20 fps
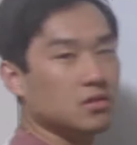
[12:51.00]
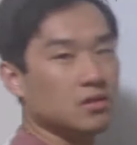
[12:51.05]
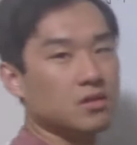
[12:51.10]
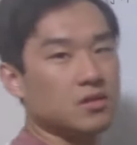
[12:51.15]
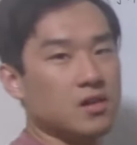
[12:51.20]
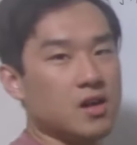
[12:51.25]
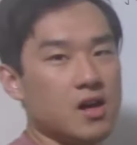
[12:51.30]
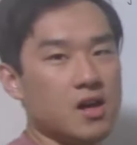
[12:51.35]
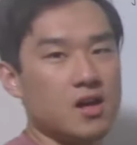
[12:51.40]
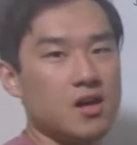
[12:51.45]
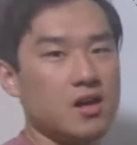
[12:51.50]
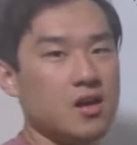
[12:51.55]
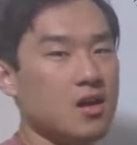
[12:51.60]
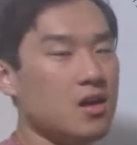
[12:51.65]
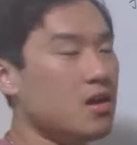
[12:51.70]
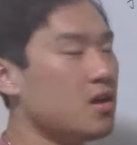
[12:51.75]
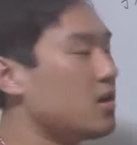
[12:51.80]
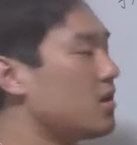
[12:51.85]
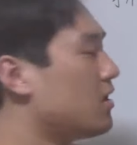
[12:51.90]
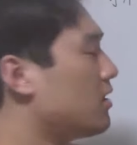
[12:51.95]
right?
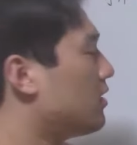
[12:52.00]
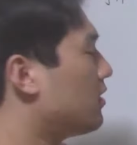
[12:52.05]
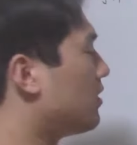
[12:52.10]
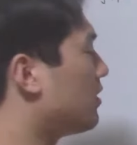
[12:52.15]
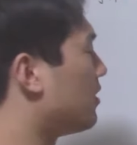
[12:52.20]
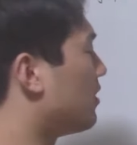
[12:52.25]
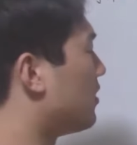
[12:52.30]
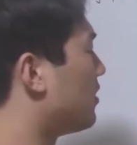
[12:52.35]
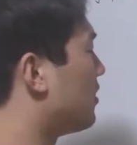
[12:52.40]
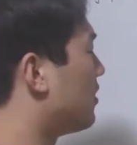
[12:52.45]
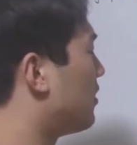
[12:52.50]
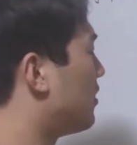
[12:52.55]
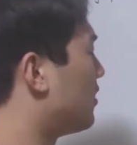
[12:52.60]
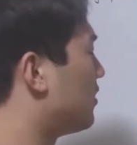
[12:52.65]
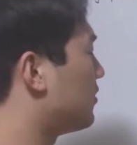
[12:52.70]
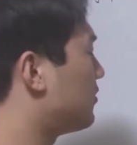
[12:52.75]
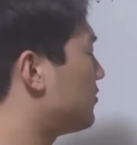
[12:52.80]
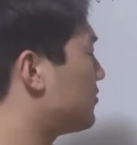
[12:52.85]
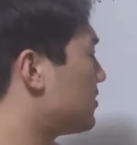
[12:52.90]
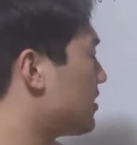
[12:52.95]

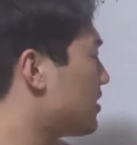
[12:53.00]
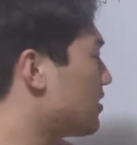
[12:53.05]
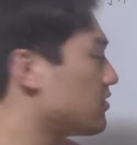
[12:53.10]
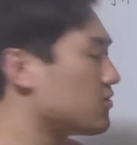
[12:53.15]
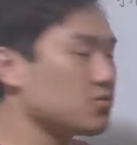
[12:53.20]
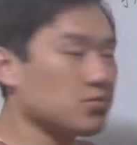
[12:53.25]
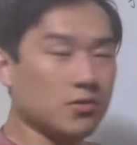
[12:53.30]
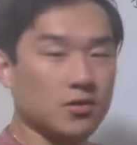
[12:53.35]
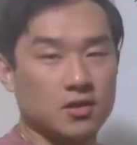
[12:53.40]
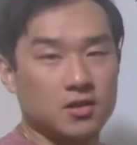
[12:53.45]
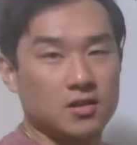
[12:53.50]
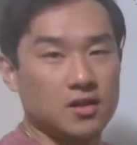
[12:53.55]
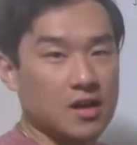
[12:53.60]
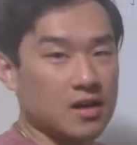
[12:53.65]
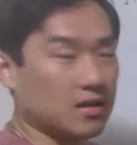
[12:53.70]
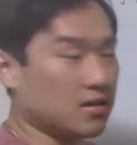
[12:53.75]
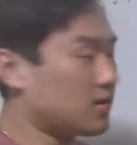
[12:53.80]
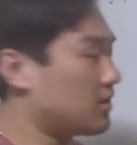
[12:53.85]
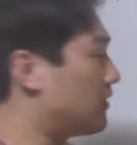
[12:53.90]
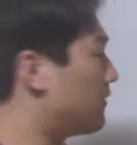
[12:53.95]
To say this word,
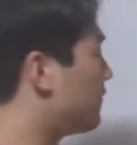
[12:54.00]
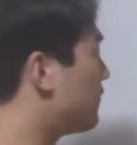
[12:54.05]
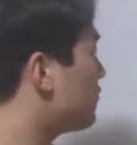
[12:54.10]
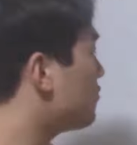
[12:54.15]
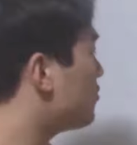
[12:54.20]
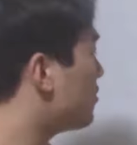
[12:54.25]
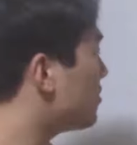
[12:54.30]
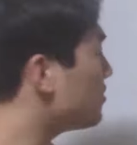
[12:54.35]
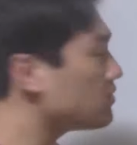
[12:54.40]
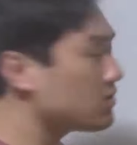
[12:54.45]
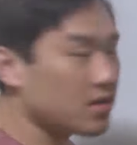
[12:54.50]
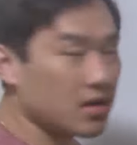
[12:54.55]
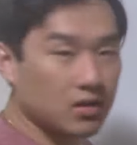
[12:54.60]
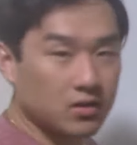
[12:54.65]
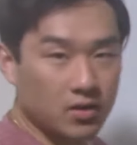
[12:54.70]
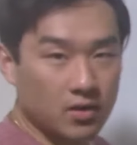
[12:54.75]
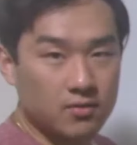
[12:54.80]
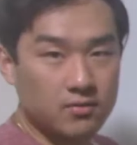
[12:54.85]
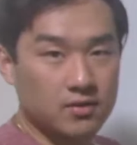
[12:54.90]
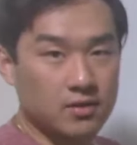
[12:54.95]
like if you change that
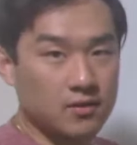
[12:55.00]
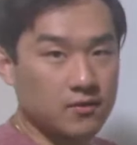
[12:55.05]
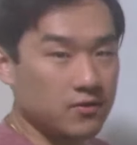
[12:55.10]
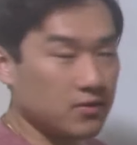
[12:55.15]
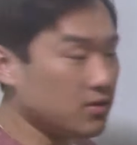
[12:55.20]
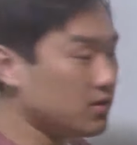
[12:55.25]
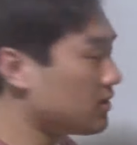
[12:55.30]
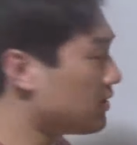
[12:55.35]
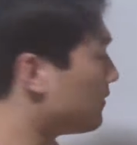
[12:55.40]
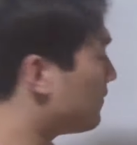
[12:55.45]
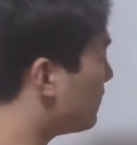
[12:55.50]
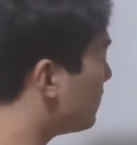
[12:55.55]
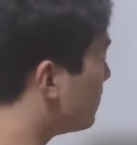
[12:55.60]
tone differently, if